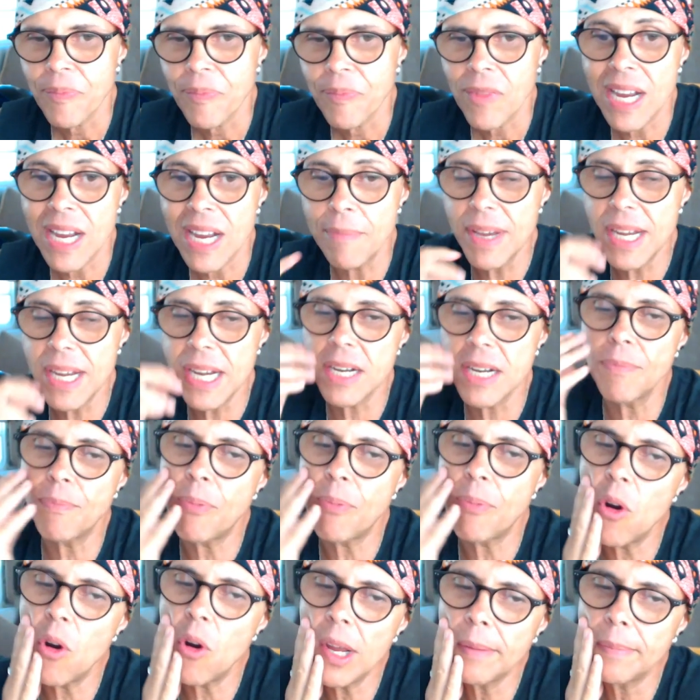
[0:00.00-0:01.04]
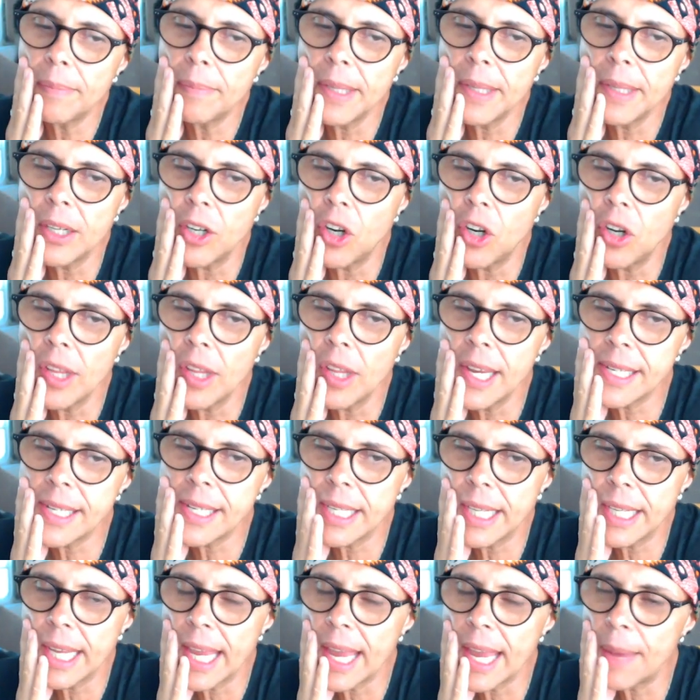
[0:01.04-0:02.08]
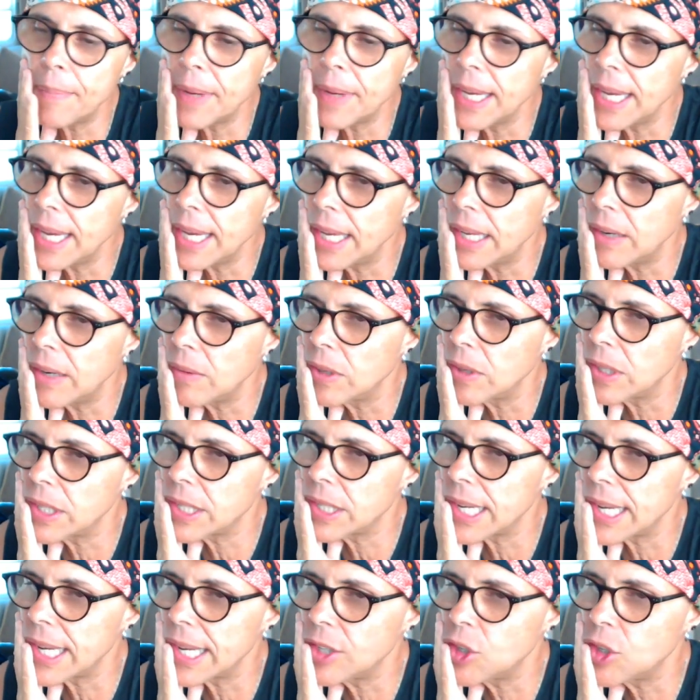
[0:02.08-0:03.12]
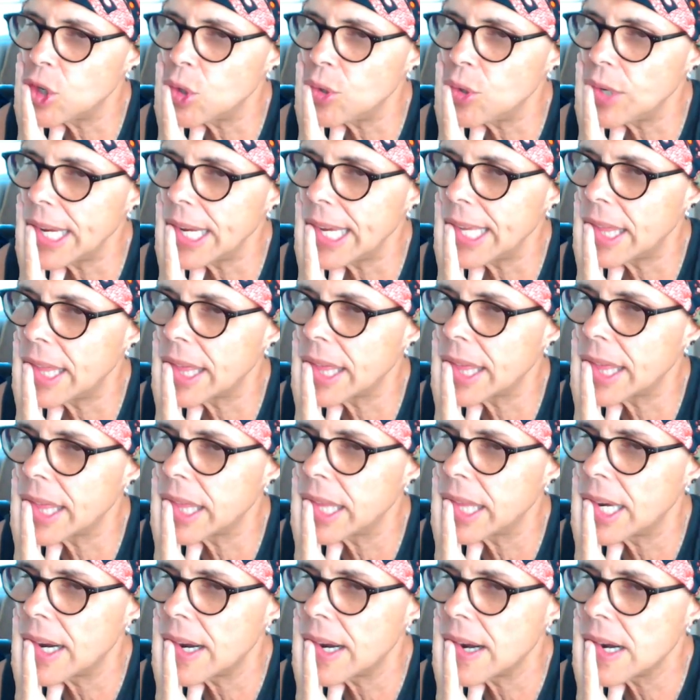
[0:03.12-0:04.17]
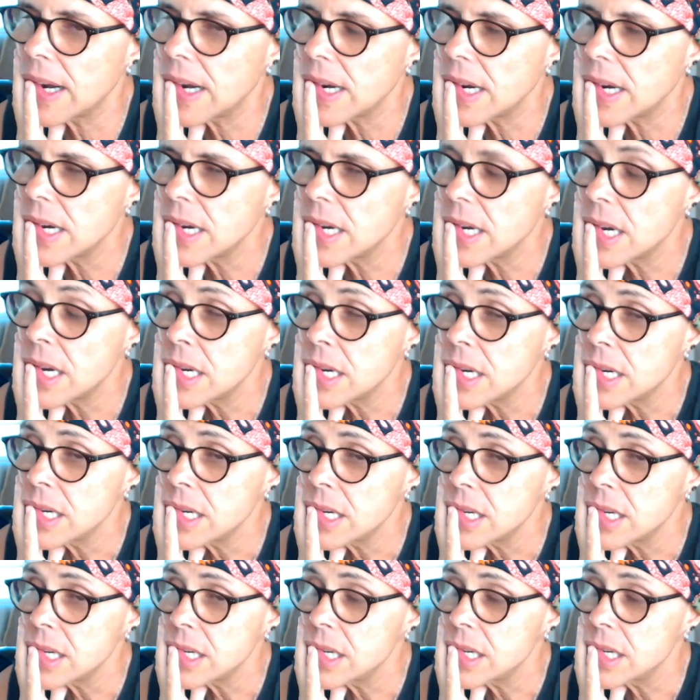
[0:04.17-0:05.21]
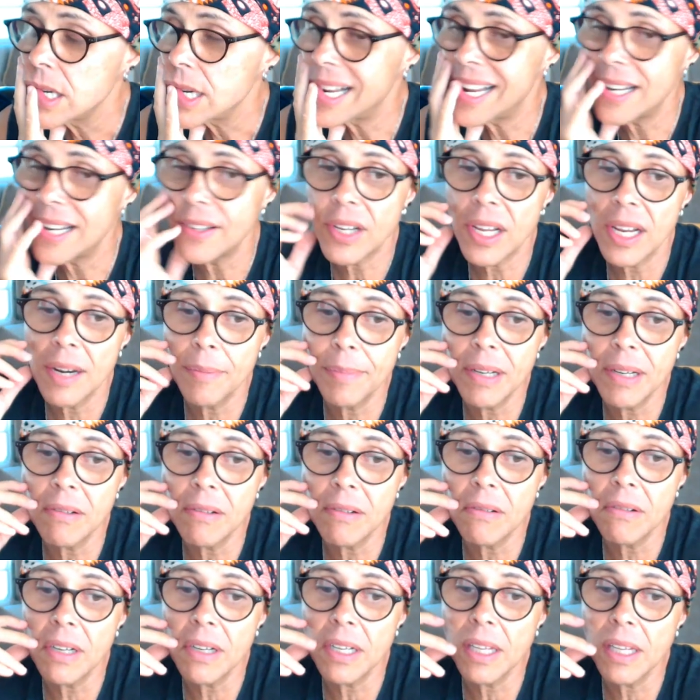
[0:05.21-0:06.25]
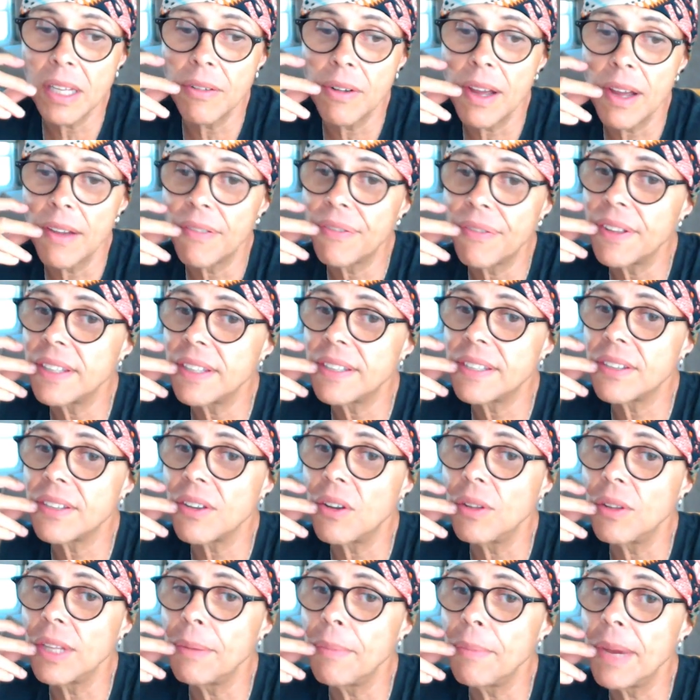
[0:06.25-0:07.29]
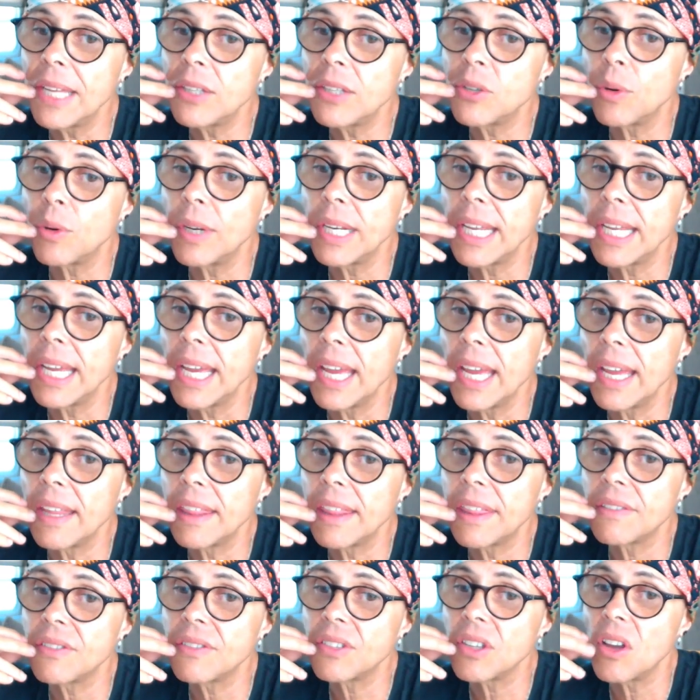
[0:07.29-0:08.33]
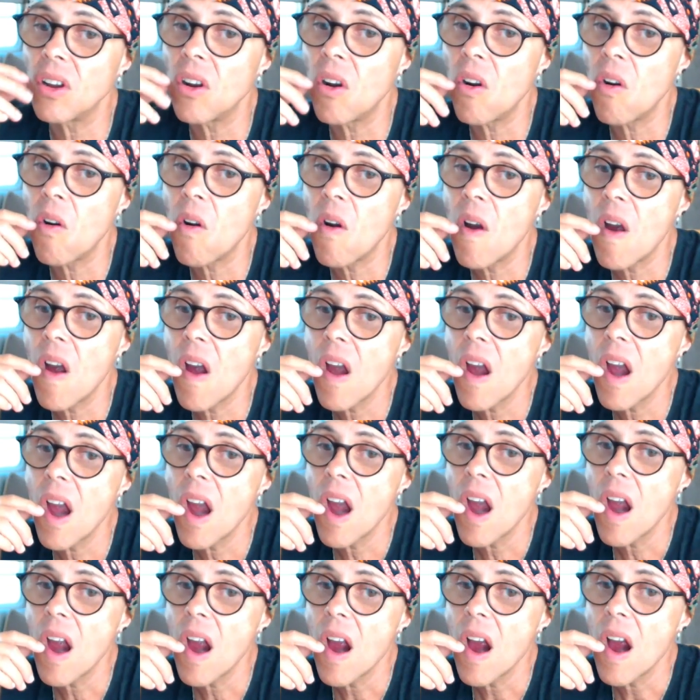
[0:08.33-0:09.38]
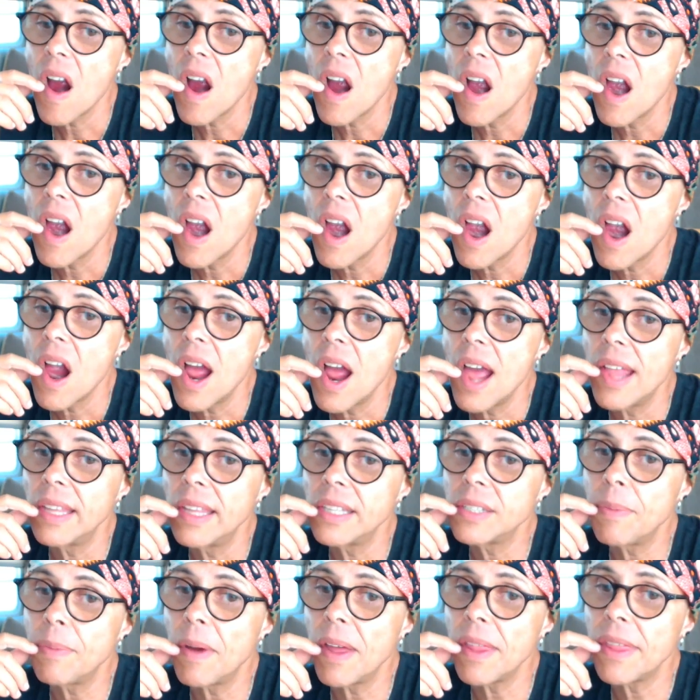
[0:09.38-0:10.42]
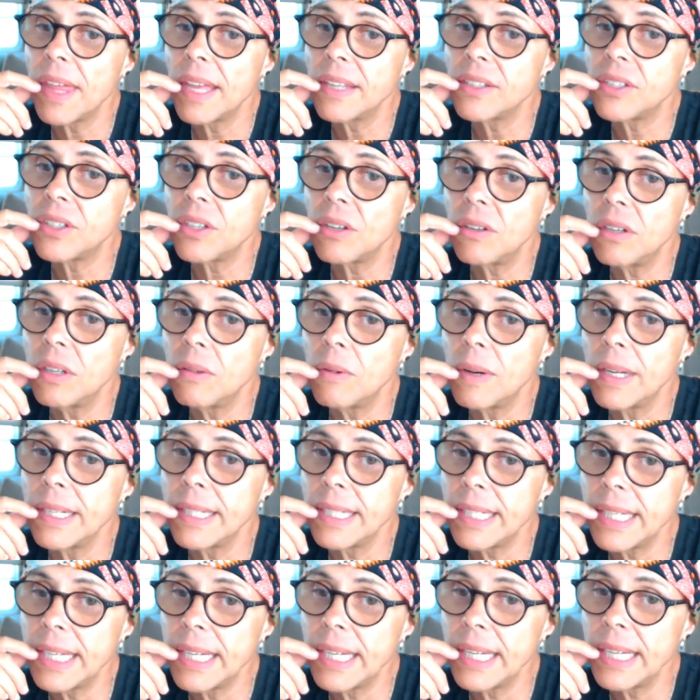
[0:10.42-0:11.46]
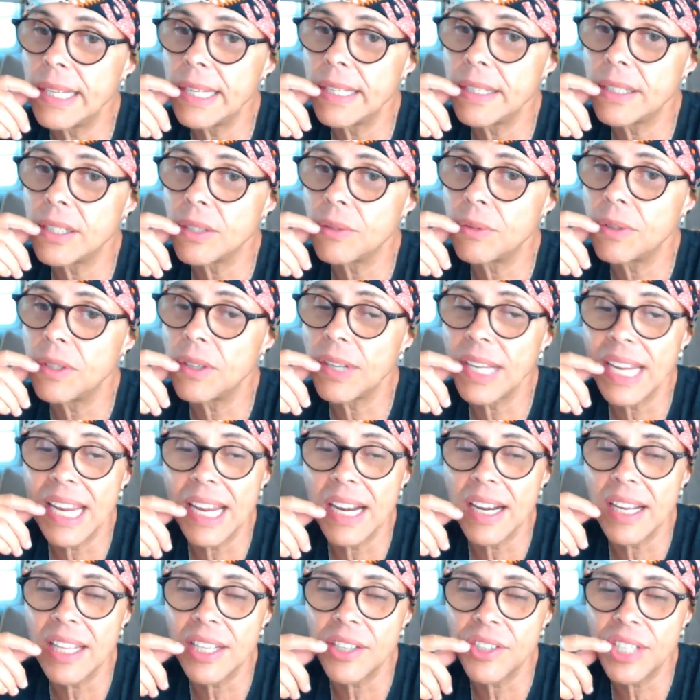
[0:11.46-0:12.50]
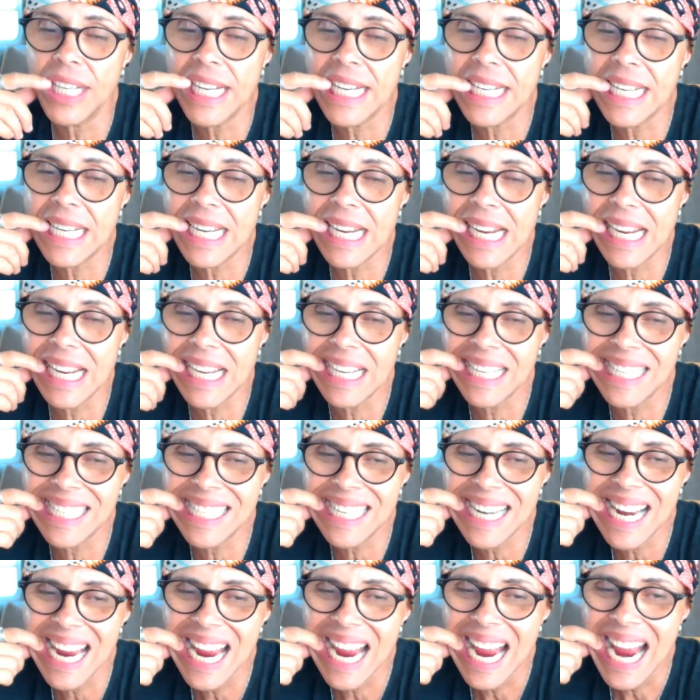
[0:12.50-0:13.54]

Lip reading: I made an appointment. The earliest it could get me in was June 8th. That's going to be really rough. It's only May 28th. So, and this month has 31 days, so we're looking at another 10 days.